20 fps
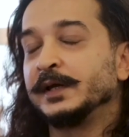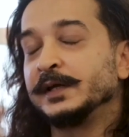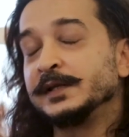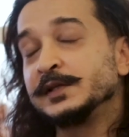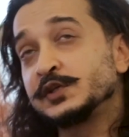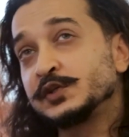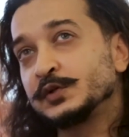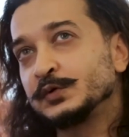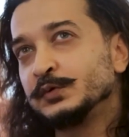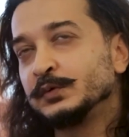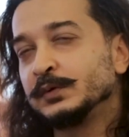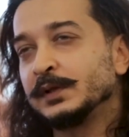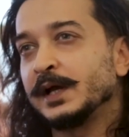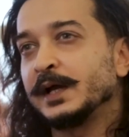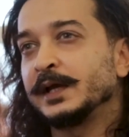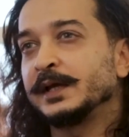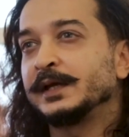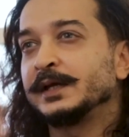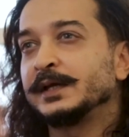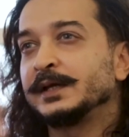In school,
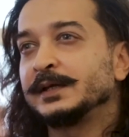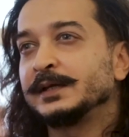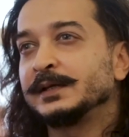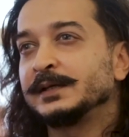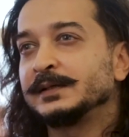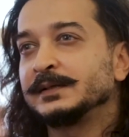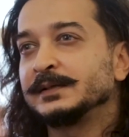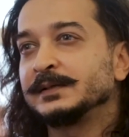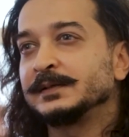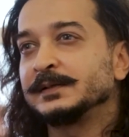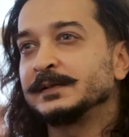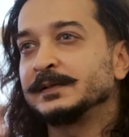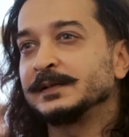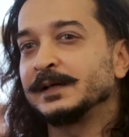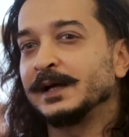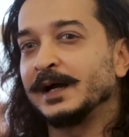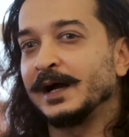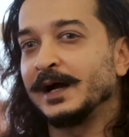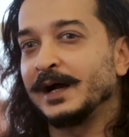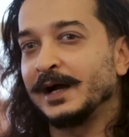I
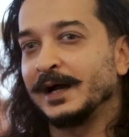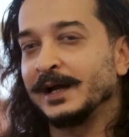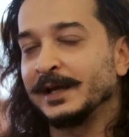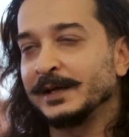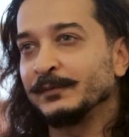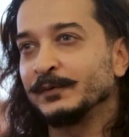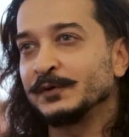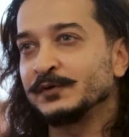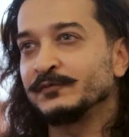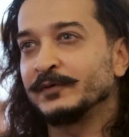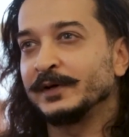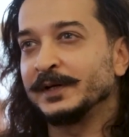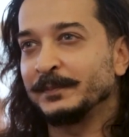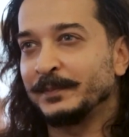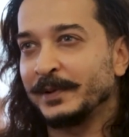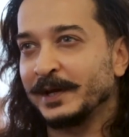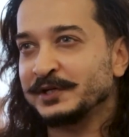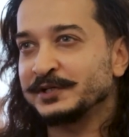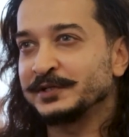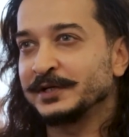was very
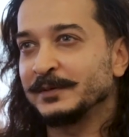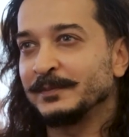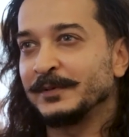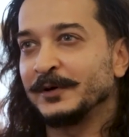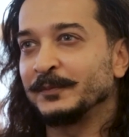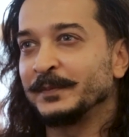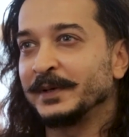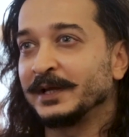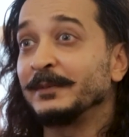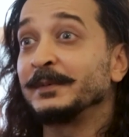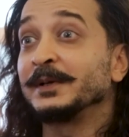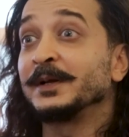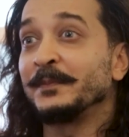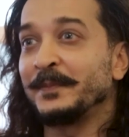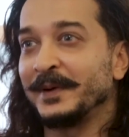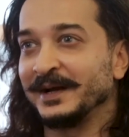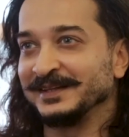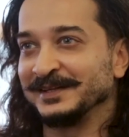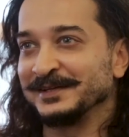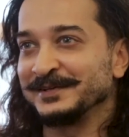passionate about becoming a
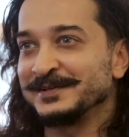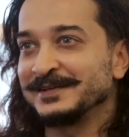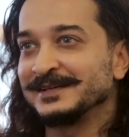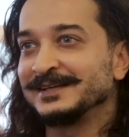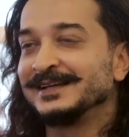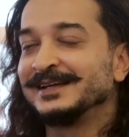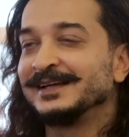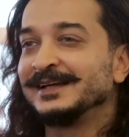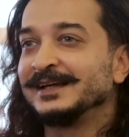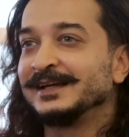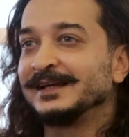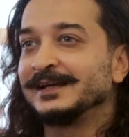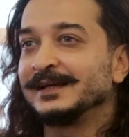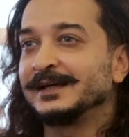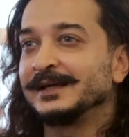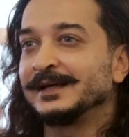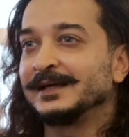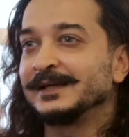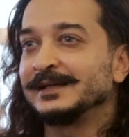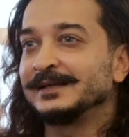pilot,
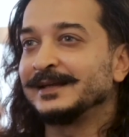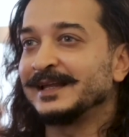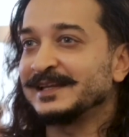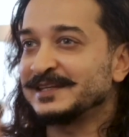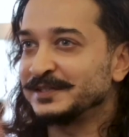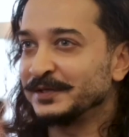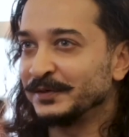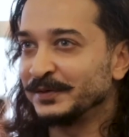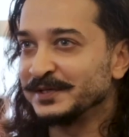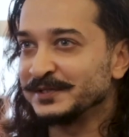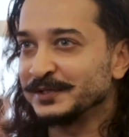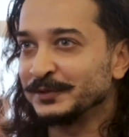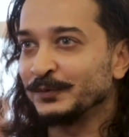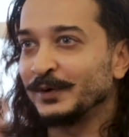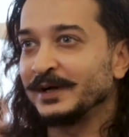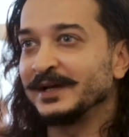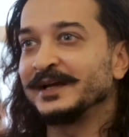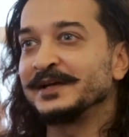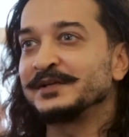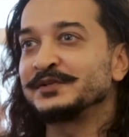and that's the reason
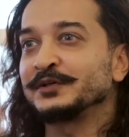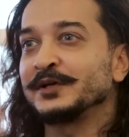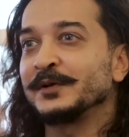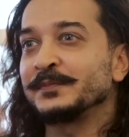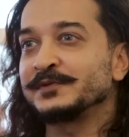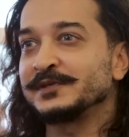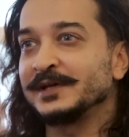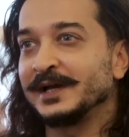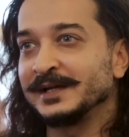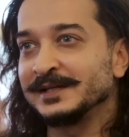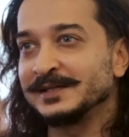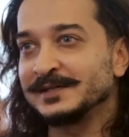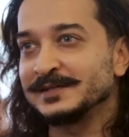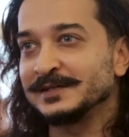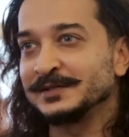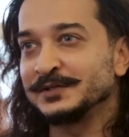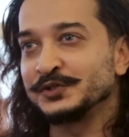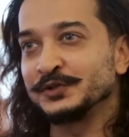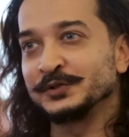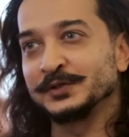why I took up science
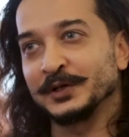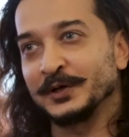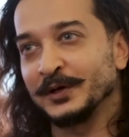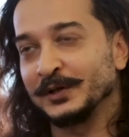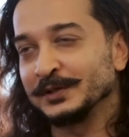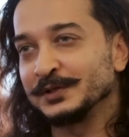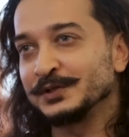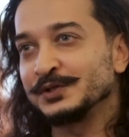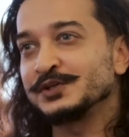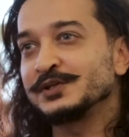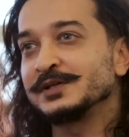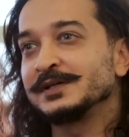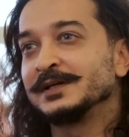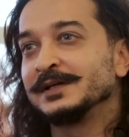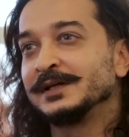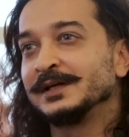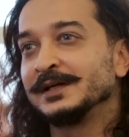in junior college.